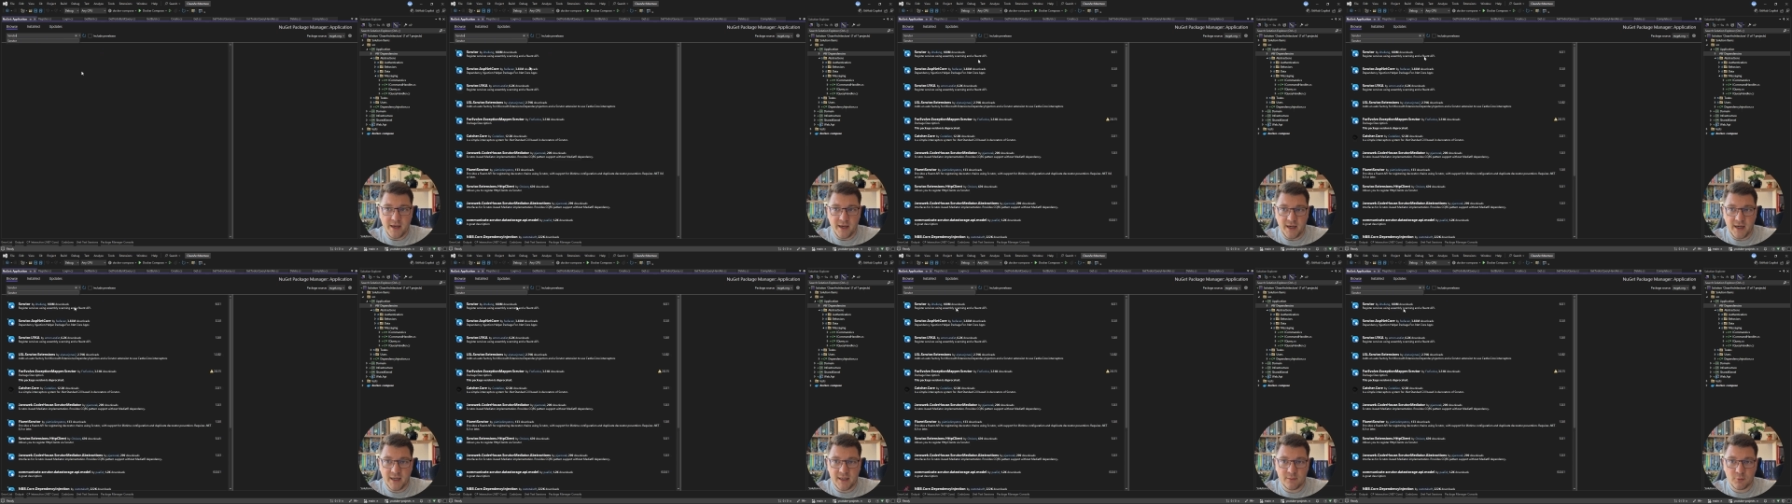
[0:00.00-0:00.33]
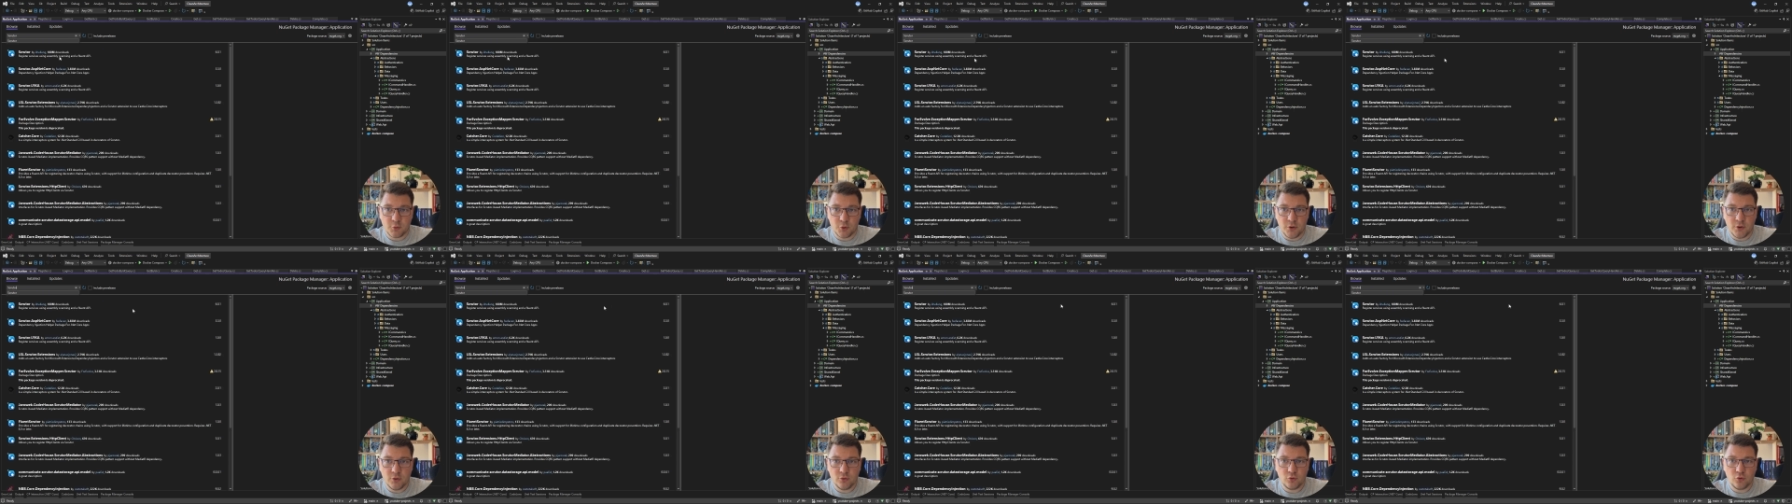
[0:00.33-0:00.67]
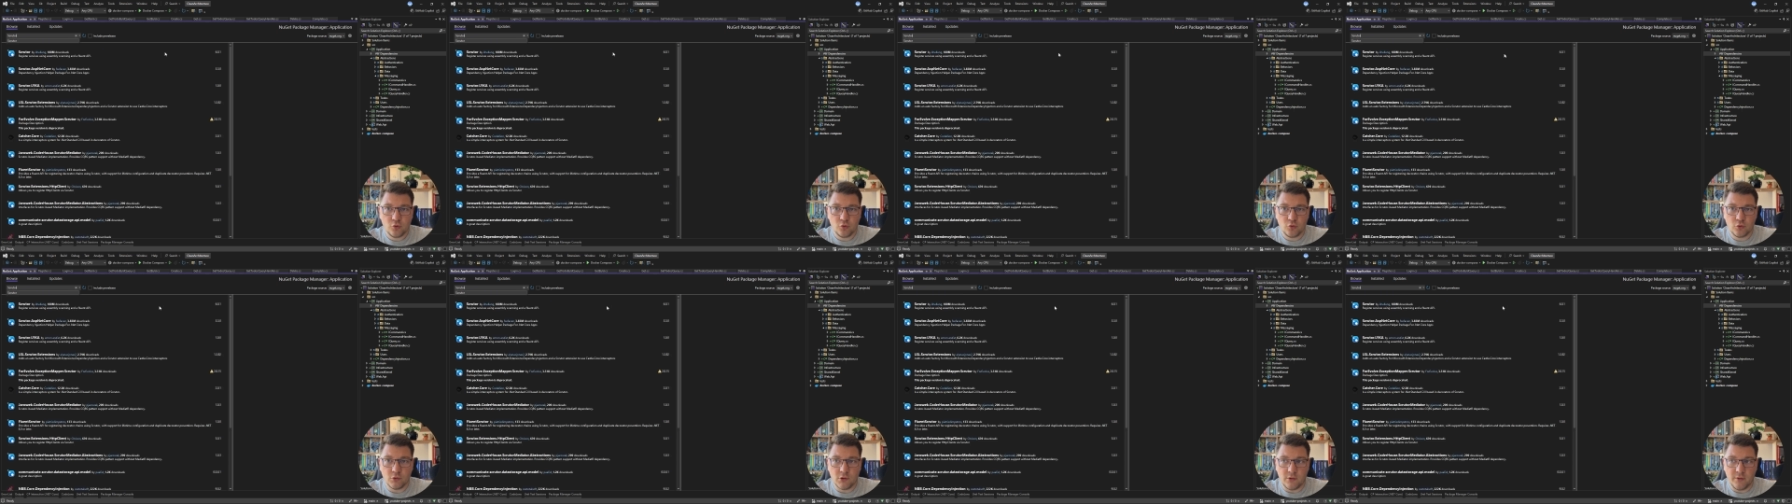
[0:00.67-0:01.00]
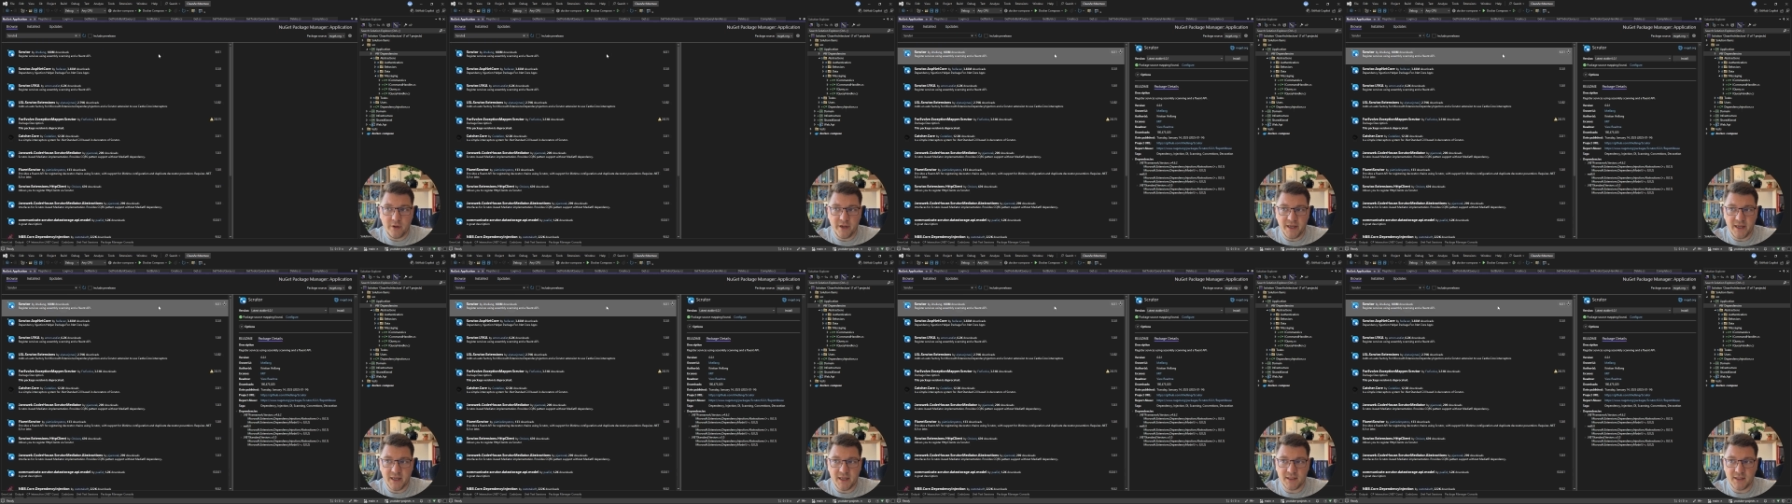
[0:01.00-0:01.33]
and I'm going to go
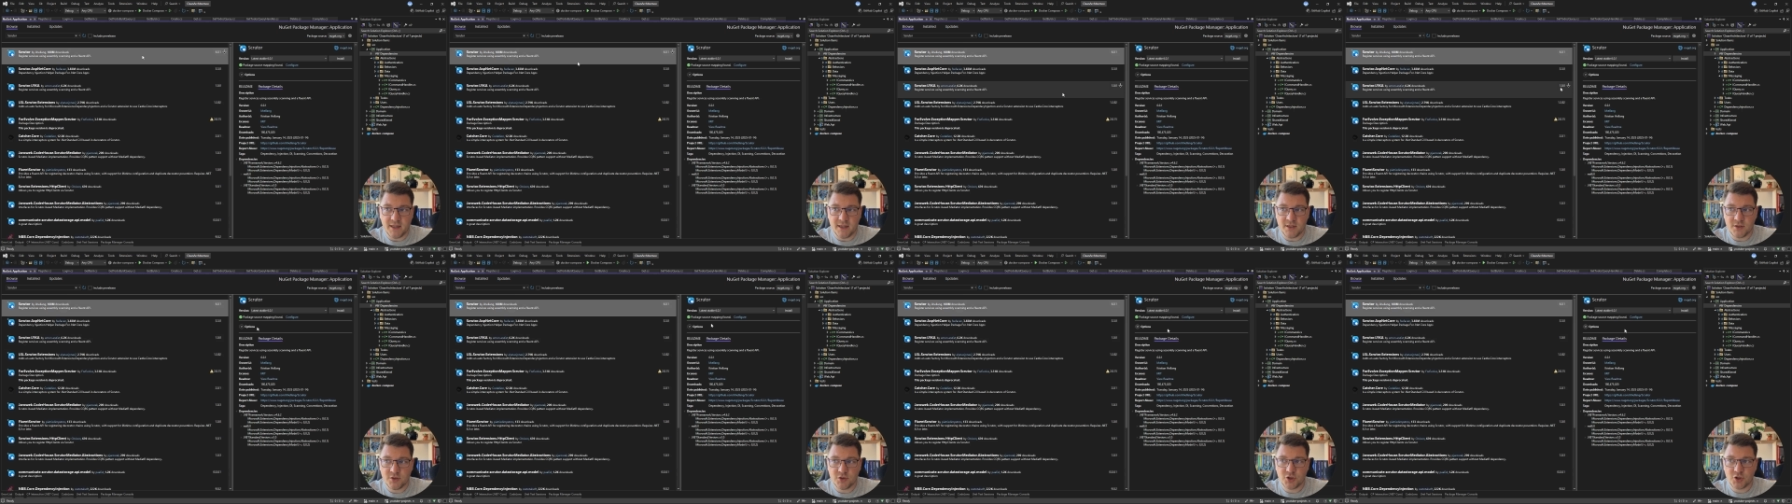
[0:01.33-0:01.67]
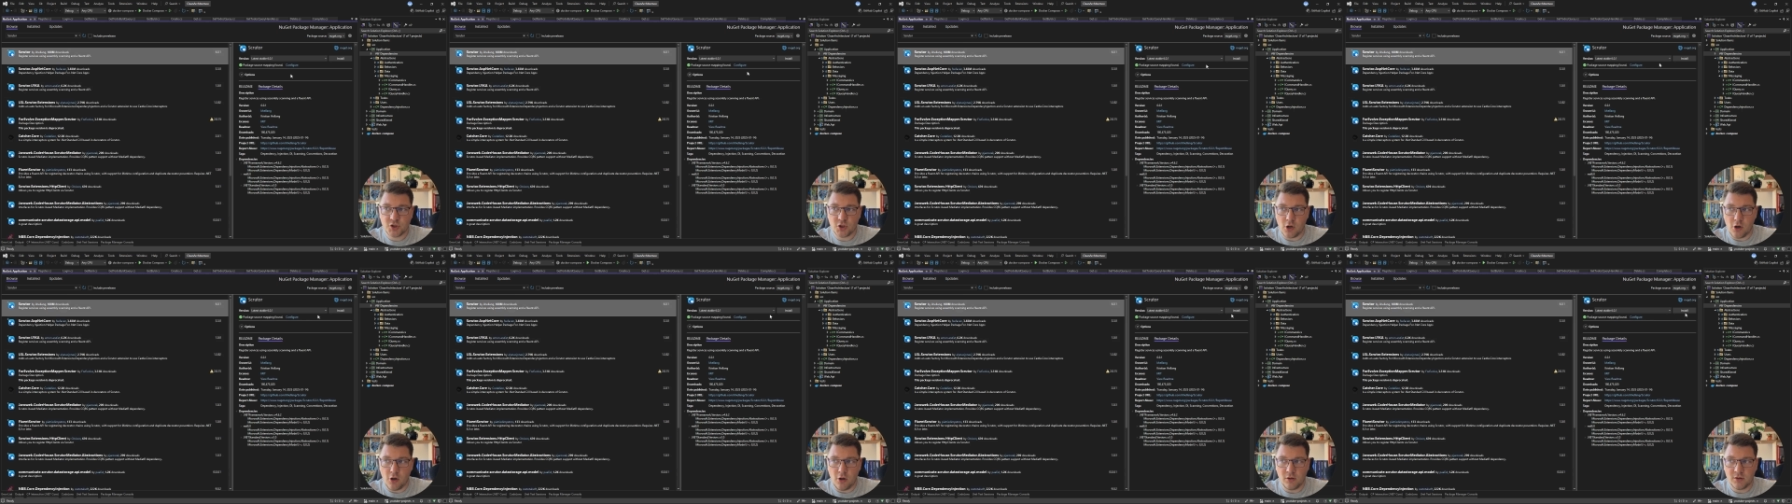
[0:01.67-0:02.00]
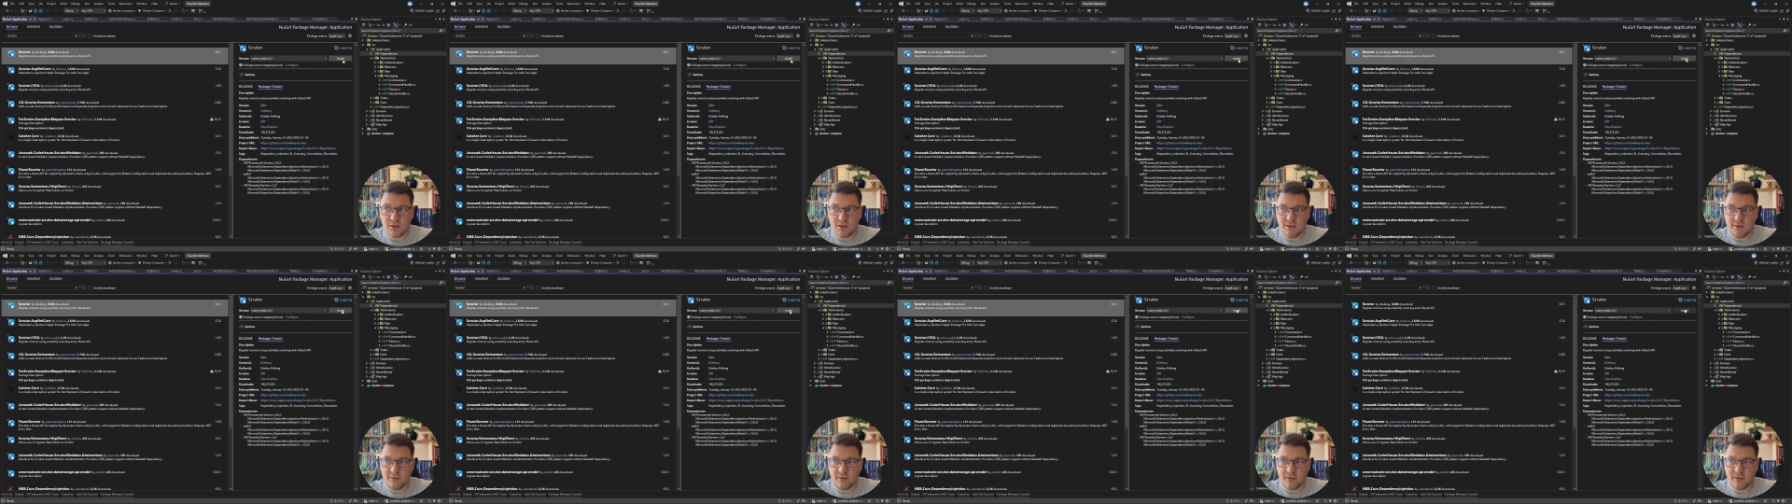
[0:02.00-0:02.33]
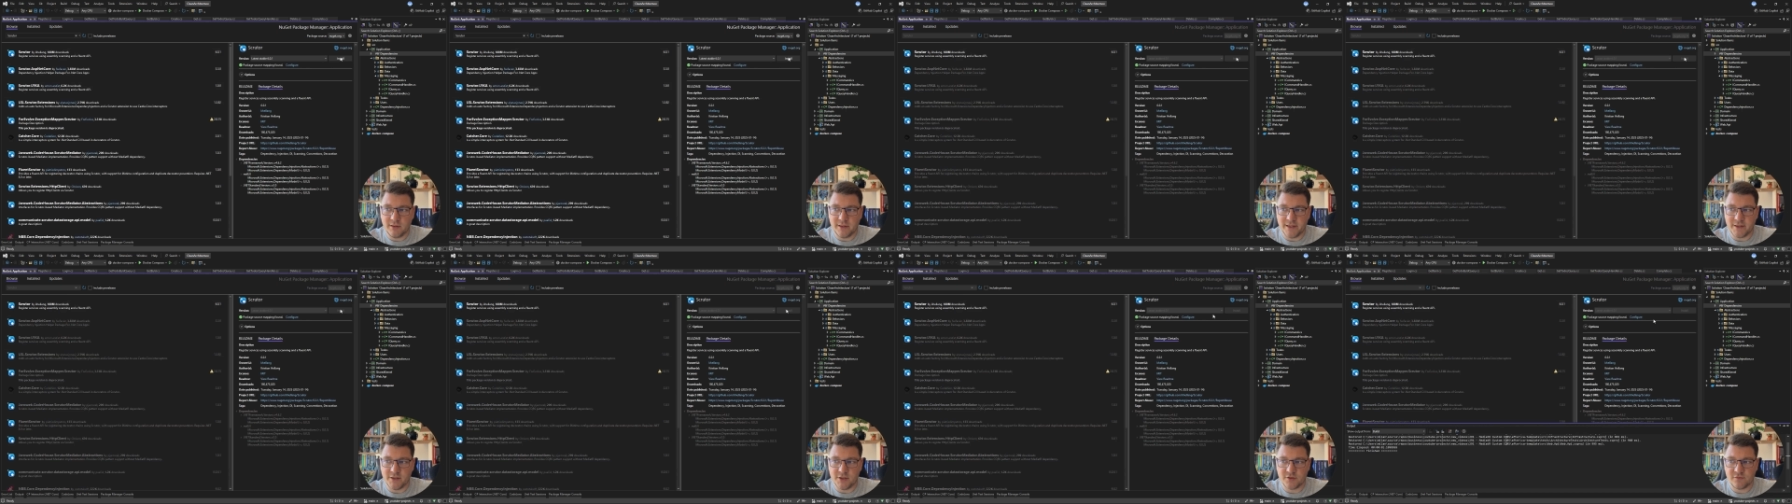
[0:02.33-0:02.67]
ahead and install the
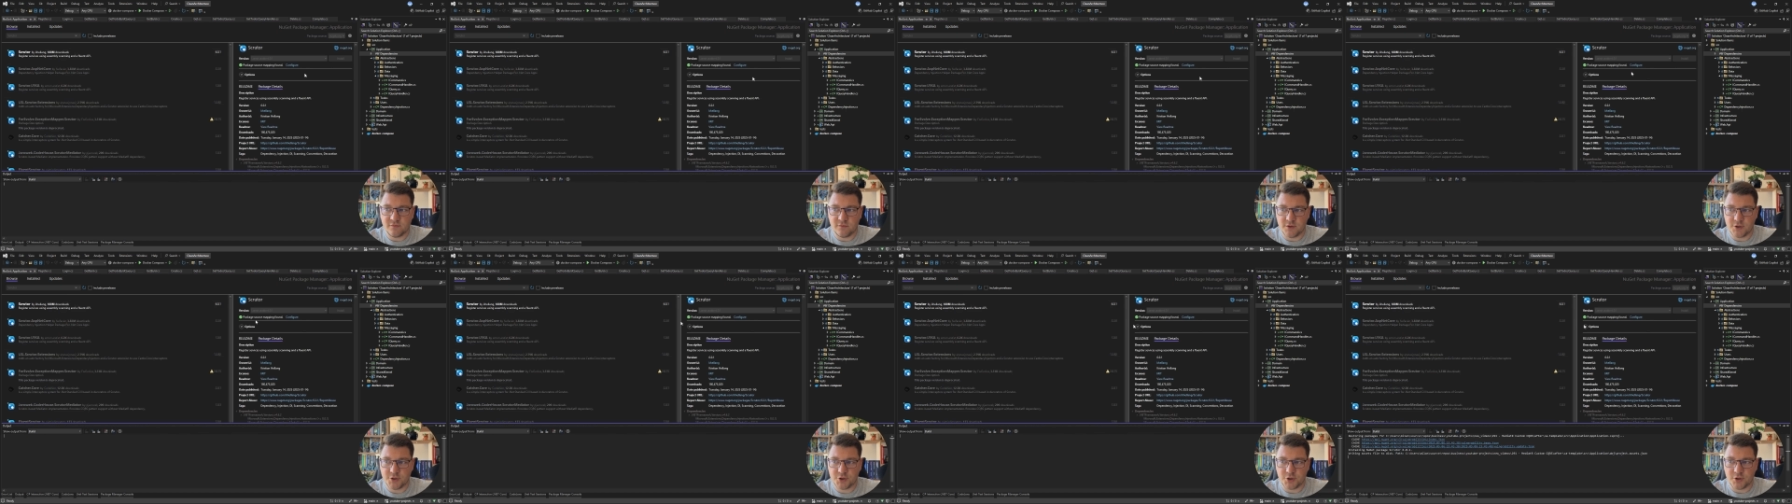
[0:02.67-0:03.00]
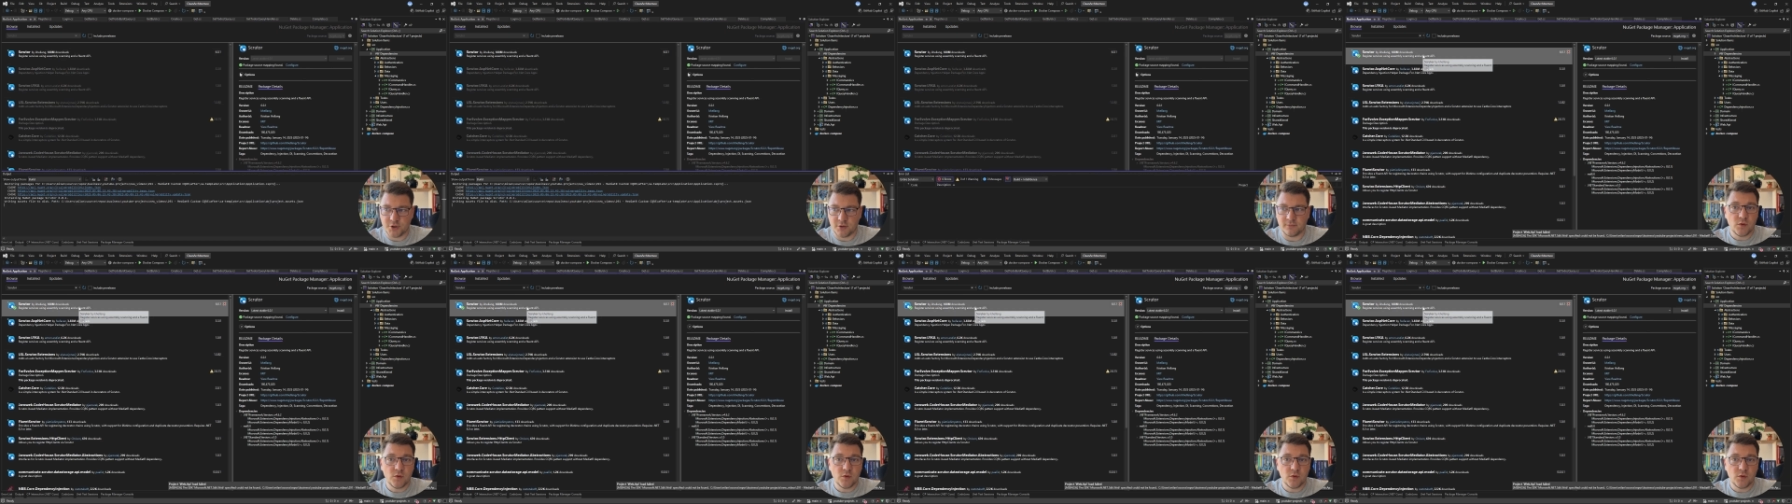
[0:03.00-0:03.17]
latest version.